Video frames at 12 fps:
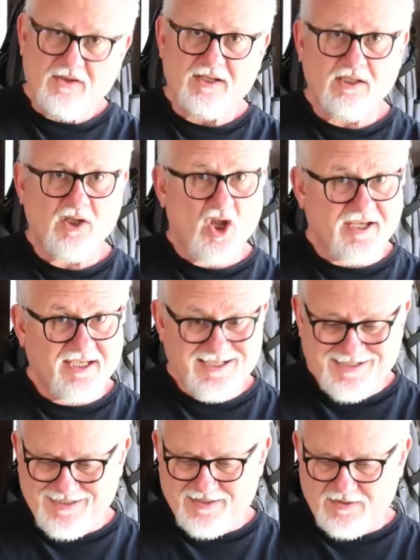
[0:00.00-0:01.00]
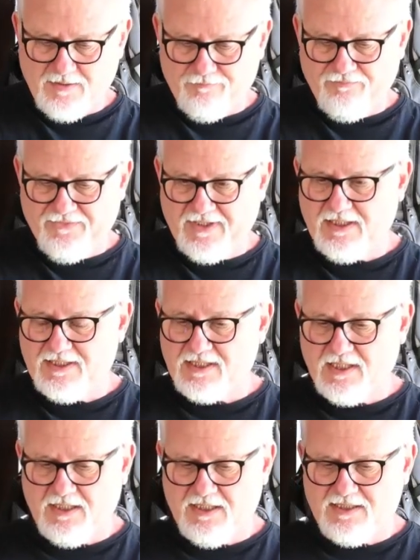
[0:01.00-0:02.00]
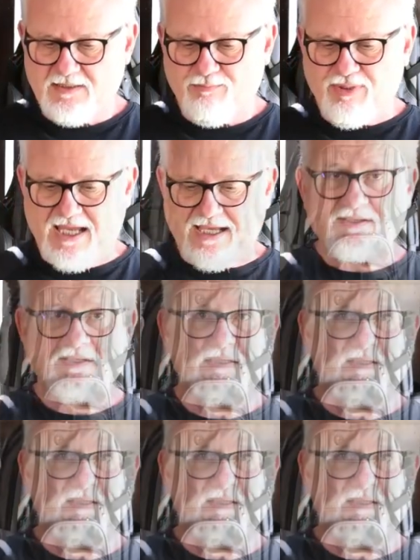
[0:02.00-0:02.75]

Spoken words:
Little locking system is a plus.